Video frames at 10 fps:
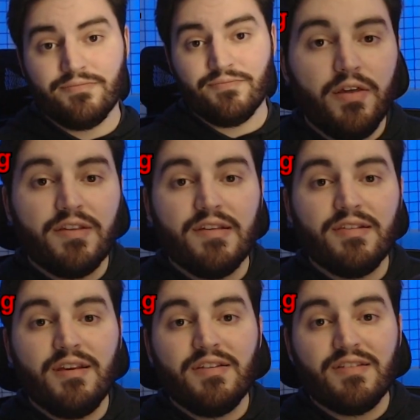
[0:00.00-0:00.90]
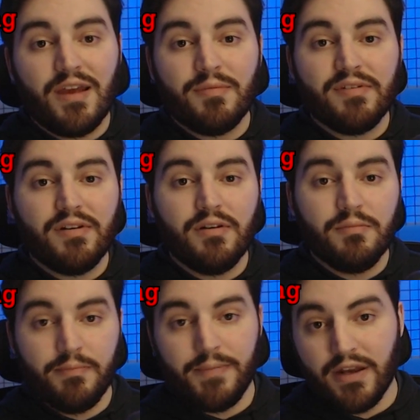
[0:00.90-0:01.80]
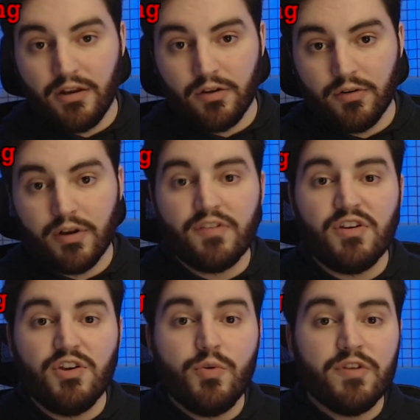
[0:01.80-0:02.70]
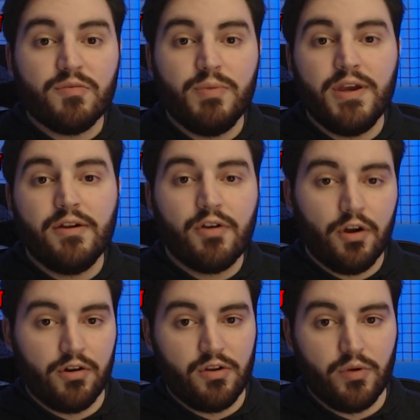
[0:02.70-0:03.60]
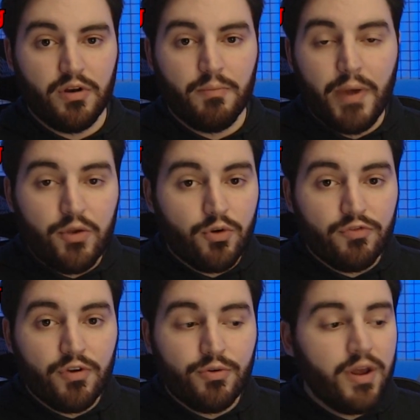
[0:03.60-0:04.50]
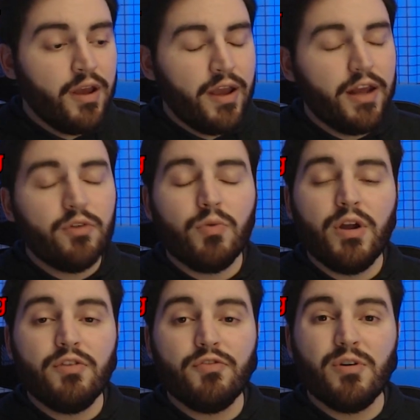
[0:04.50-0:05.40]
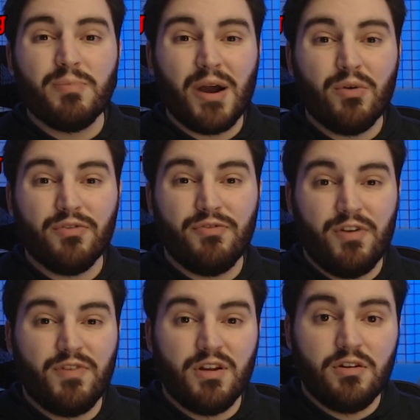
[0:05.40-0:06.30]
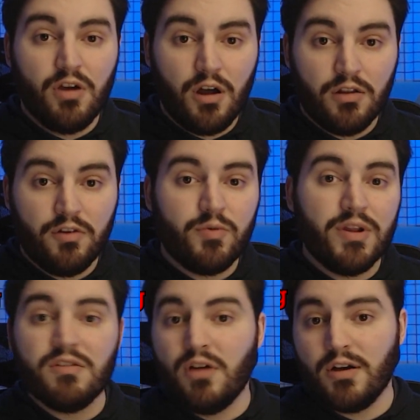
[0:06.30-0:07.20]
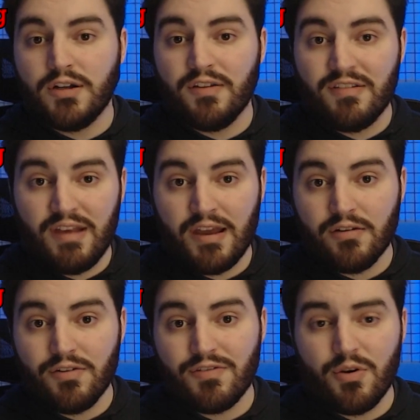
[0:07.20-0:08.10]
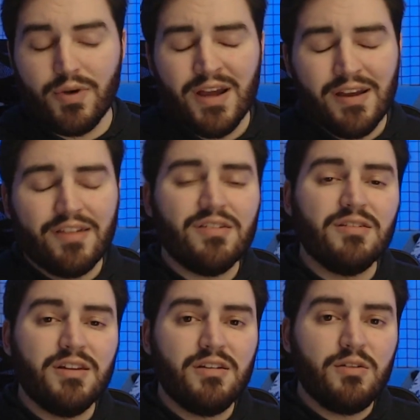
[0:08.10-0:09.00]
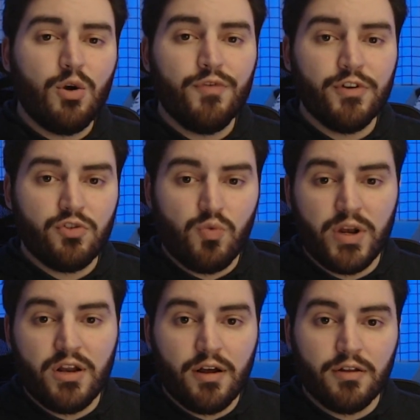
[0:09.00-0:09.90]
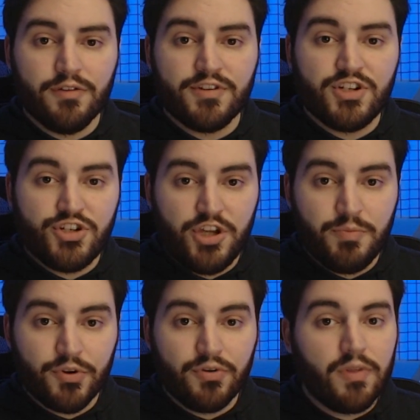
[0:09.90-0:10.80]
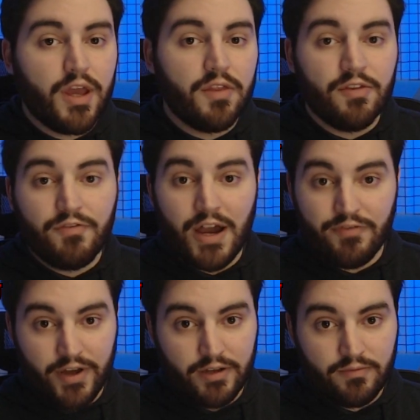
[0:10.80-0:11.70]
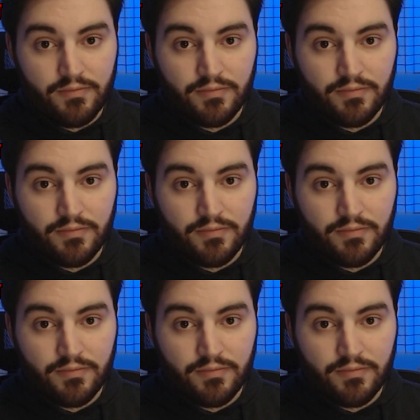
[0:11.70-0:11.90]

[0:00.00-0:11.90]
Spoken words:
This is the Samson Meteor. It is a USB cardioid microphone, and it runs for about $50 when it's not on sale, so it's a little over $20 cheaper than the Fifine.